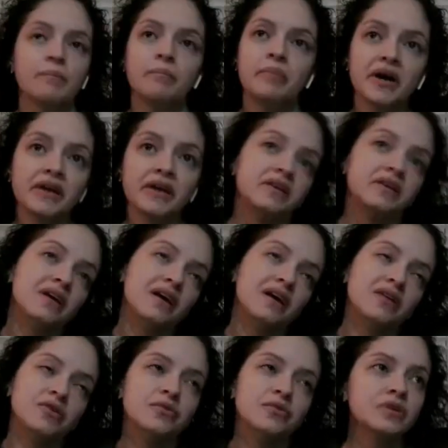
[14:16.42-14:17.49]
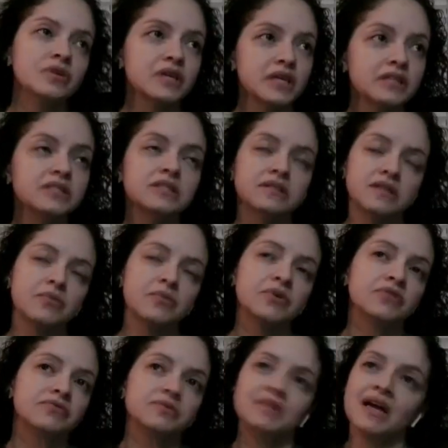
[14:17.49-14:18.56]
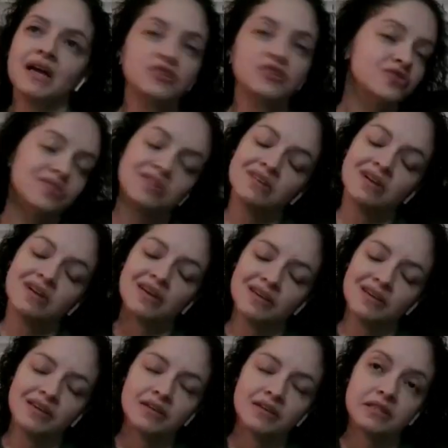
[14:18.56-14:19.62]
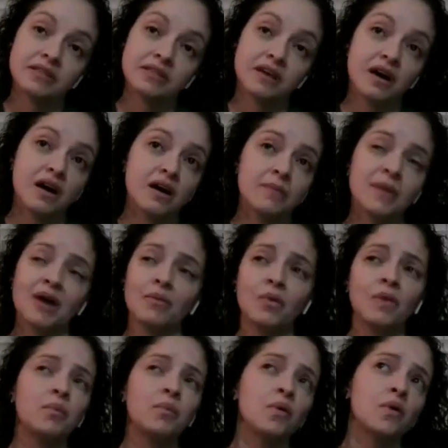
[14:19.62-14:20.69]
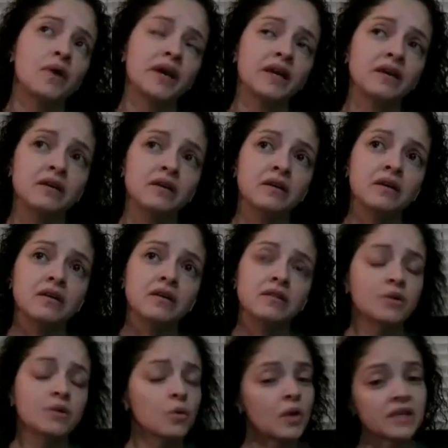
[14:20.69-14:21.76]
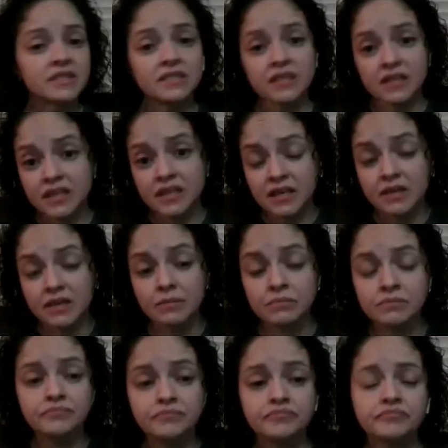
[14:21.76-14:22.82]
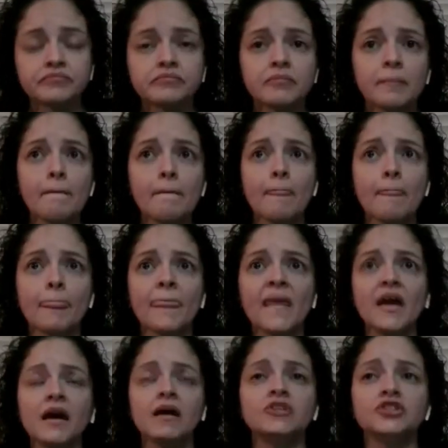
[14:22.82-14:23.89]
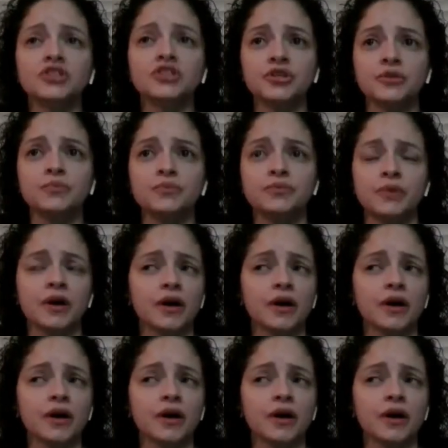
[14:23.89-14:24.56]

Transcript: but yeah, the kids, they were not treated like kids. At one point, the Kwansanim, she